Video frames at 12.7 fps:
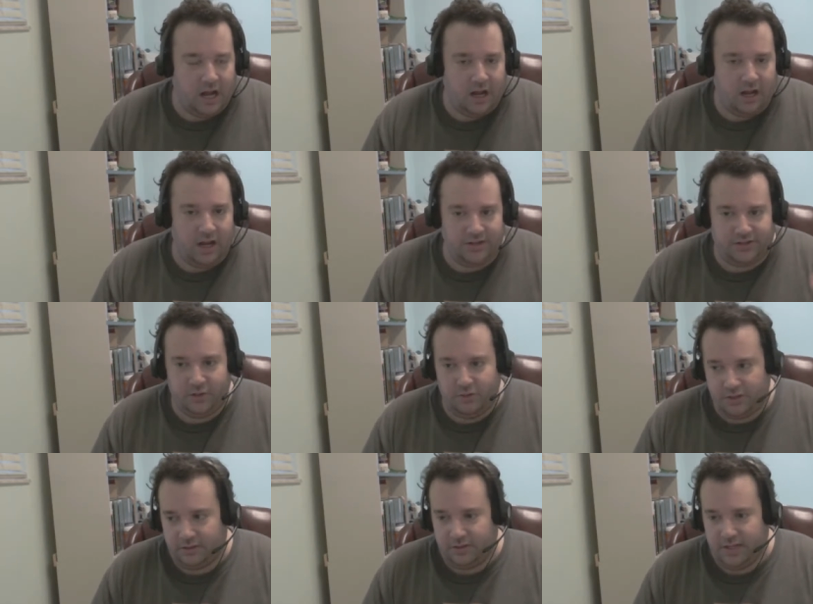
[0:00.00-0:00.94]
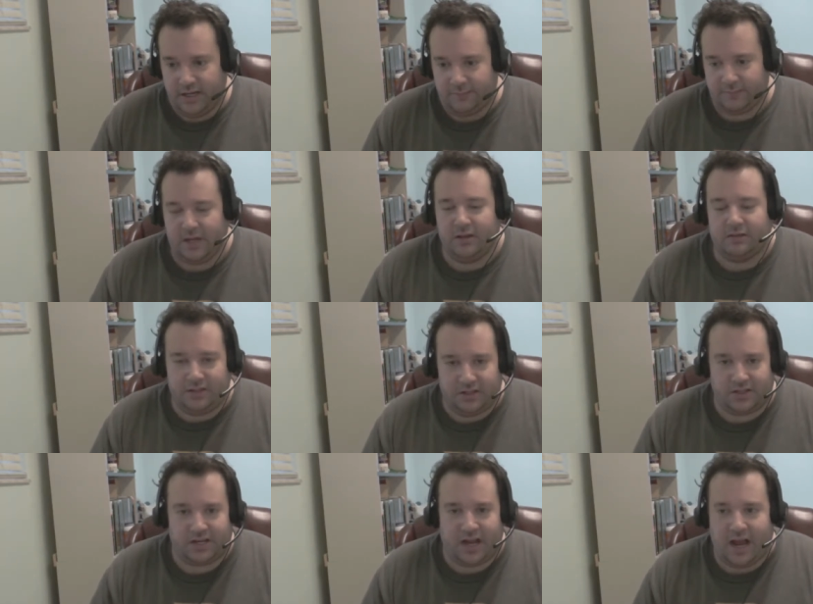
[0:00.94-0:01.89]
is usually, they
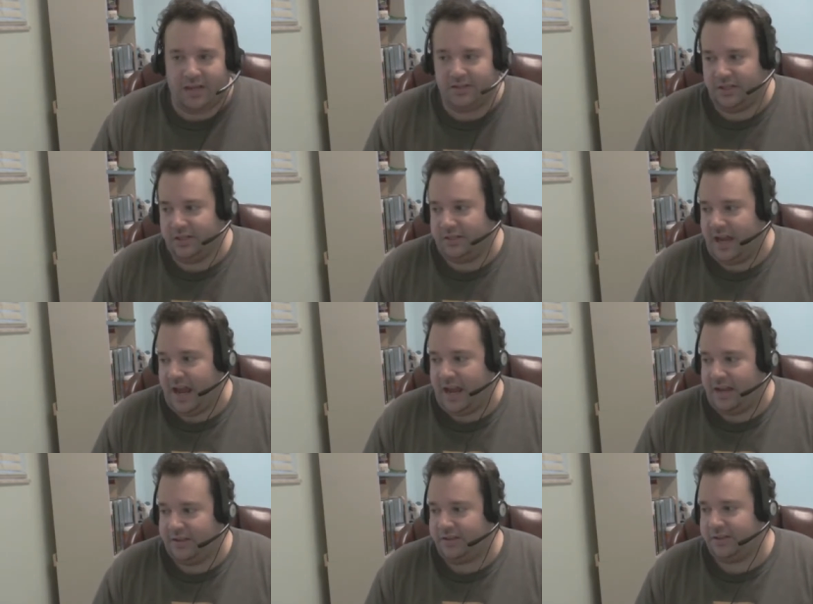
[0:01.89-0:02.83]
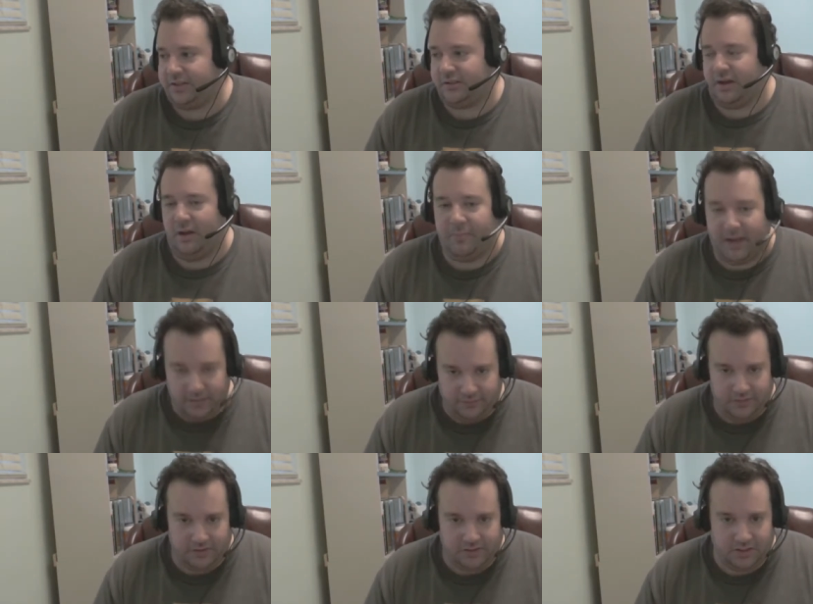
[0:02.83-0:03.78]
disguise it as a
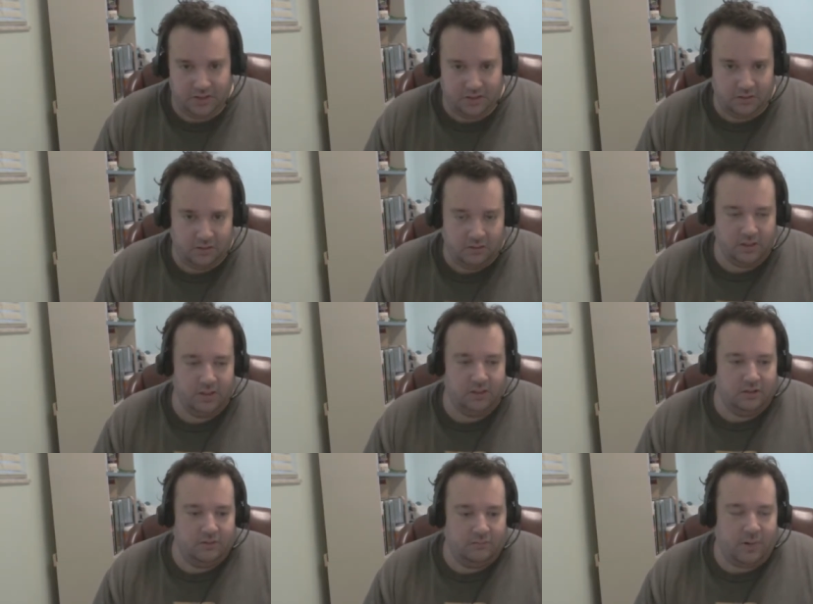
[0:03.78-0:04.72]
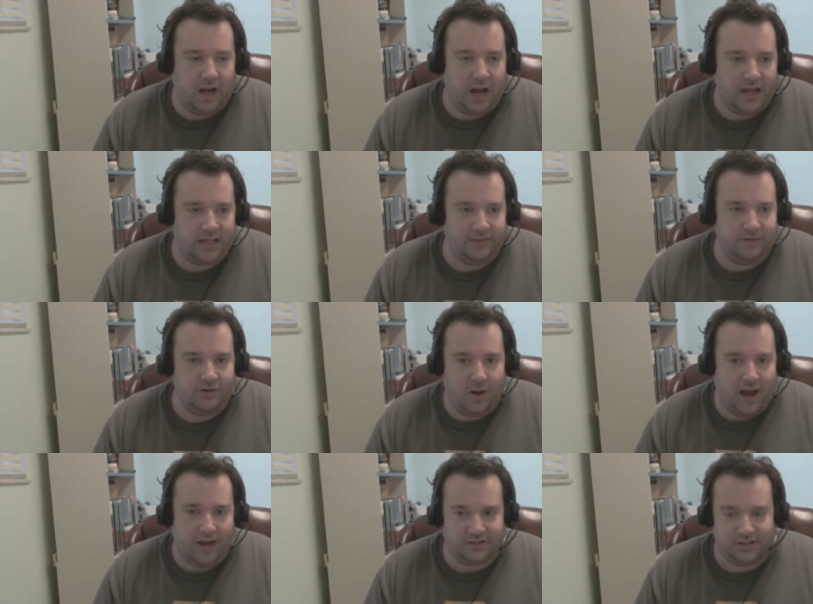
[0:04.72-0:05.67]
benefit to you by giving you
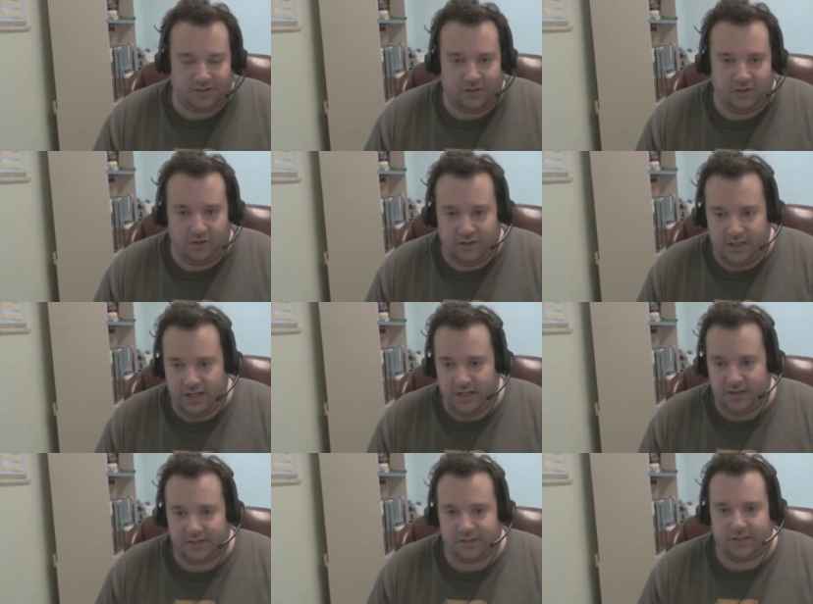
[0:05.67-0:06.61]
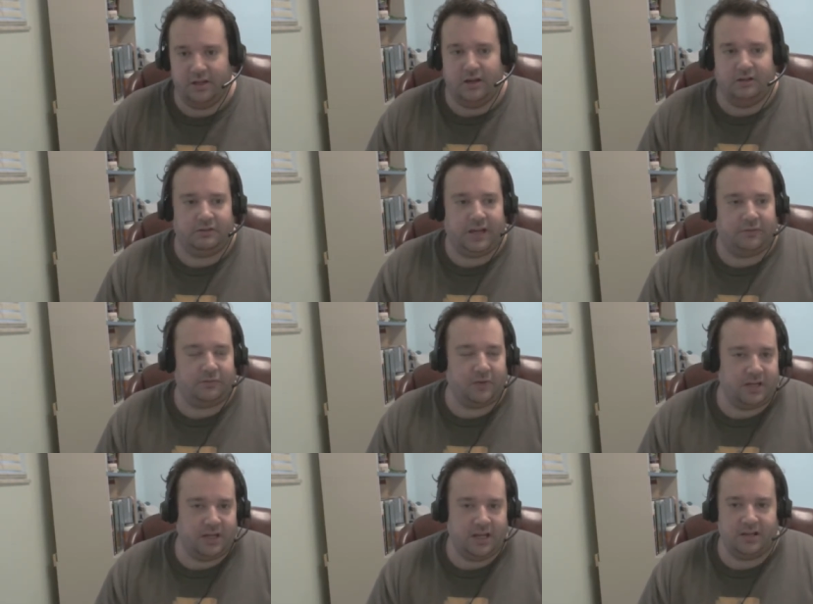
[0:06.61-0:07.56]
access to goodies like
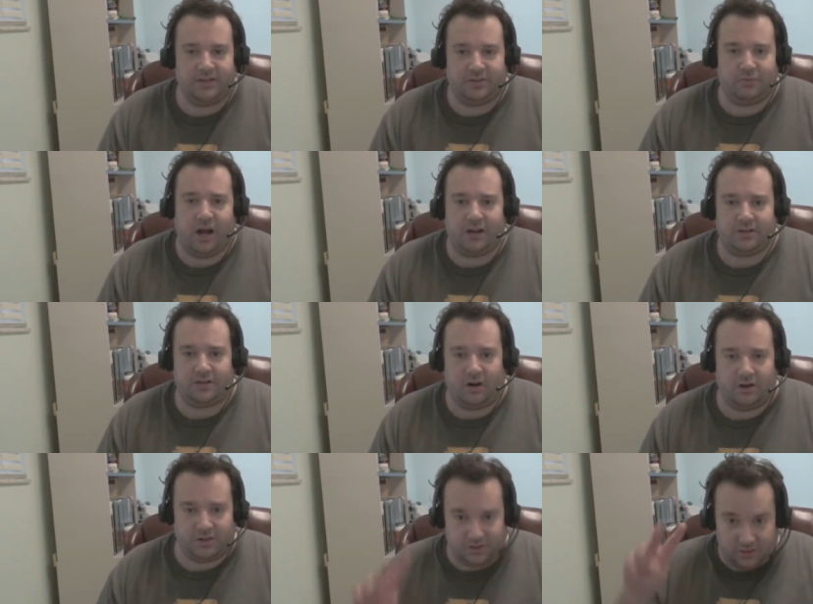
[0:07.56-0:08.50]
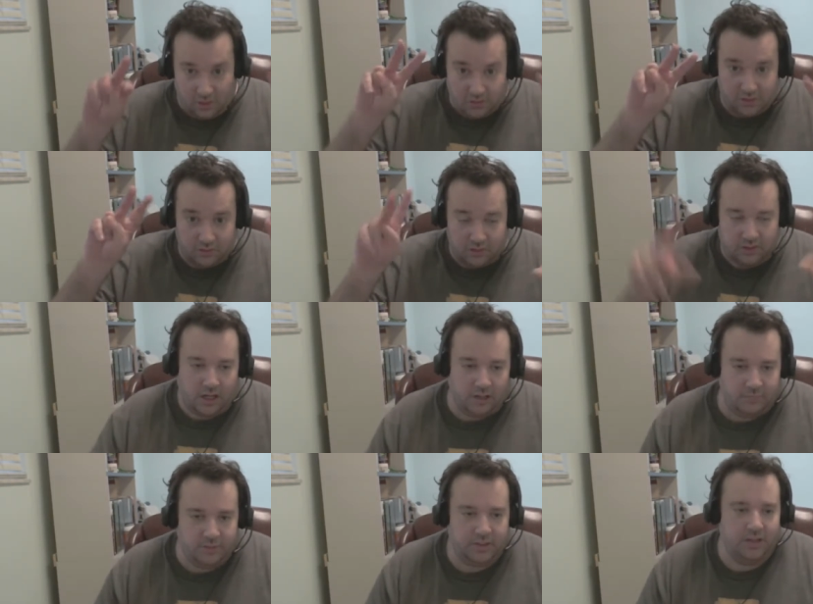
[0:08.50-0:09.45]
freaking Rockstar's Social
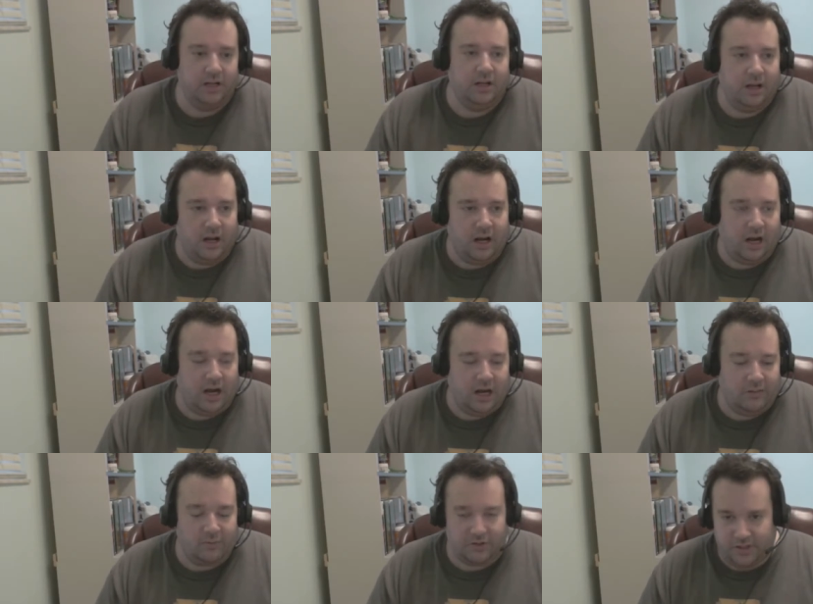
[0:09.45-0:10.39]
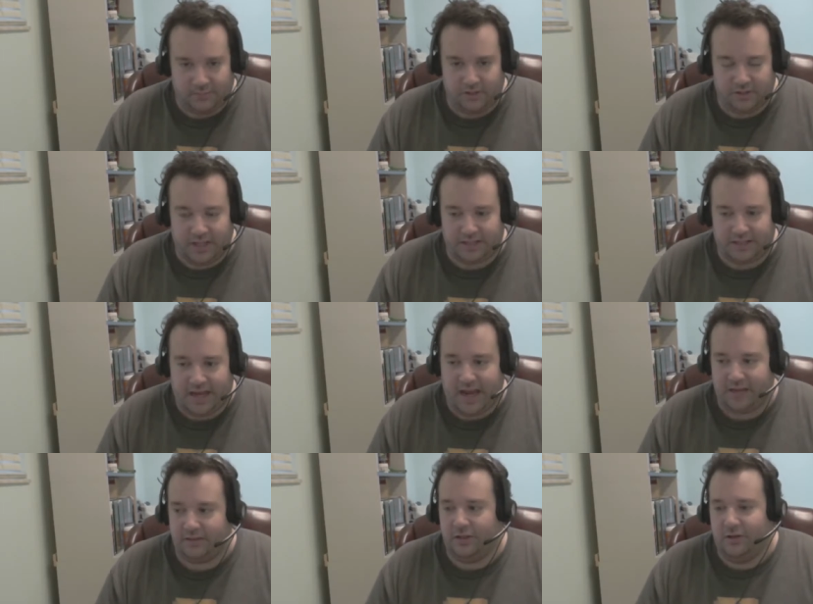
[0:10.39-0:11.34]
Club or something like
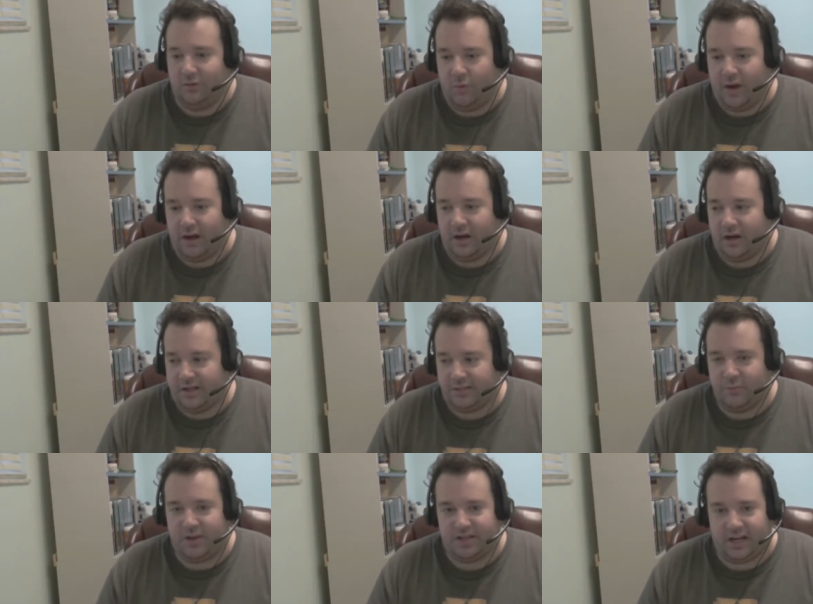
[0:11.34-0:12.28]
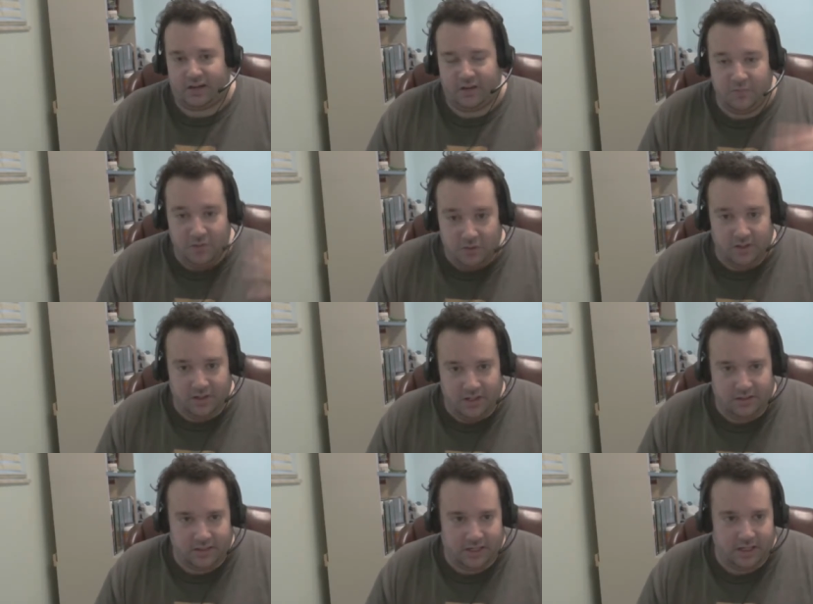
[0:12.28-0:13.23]
that, where it's like a community
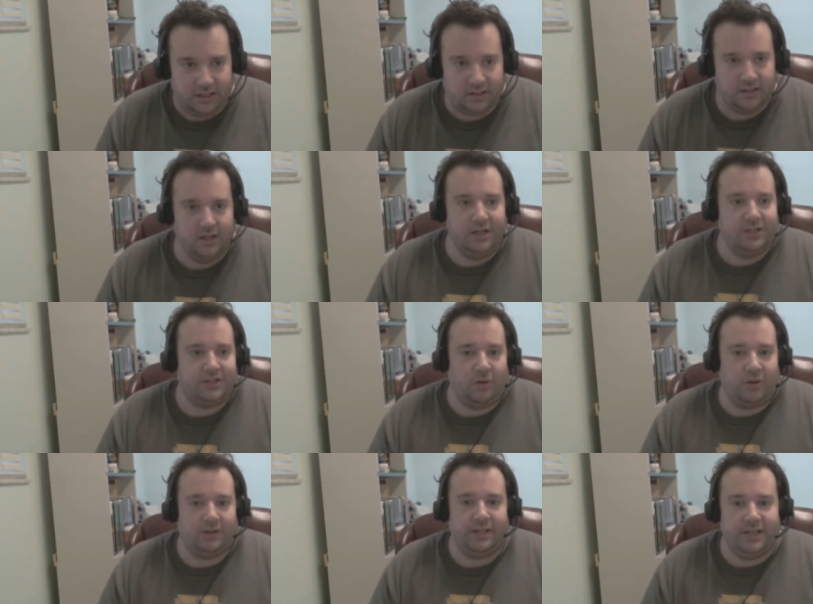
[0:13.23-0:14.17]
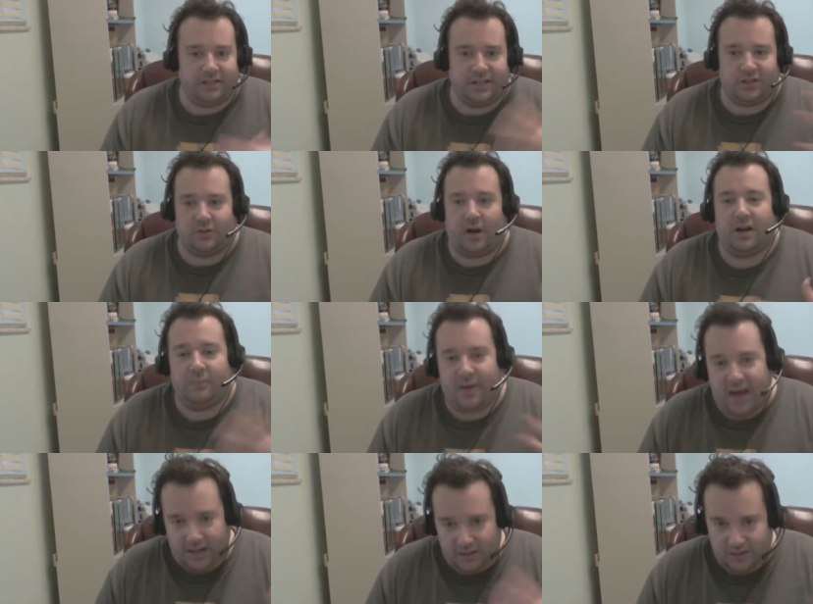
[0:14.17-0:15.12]
thing. So at least they try to
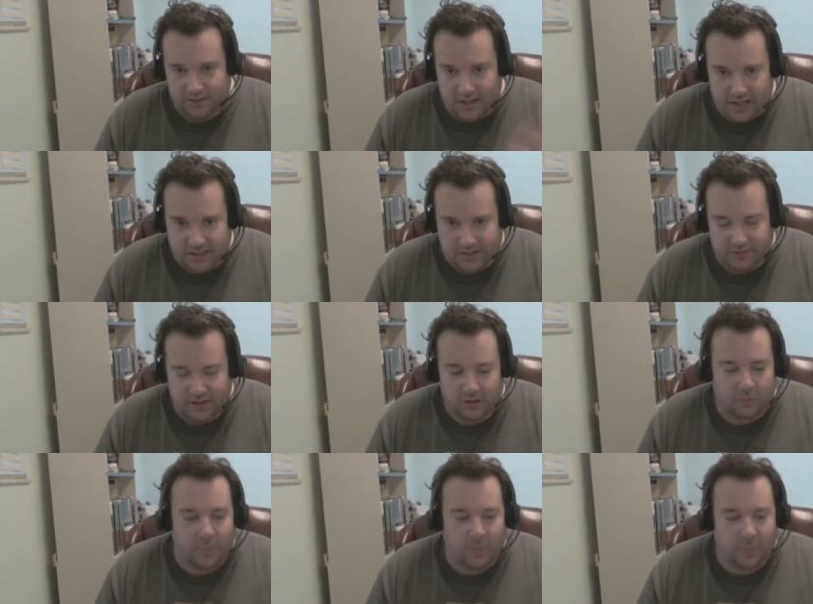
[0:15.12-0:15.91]
package it nice for you.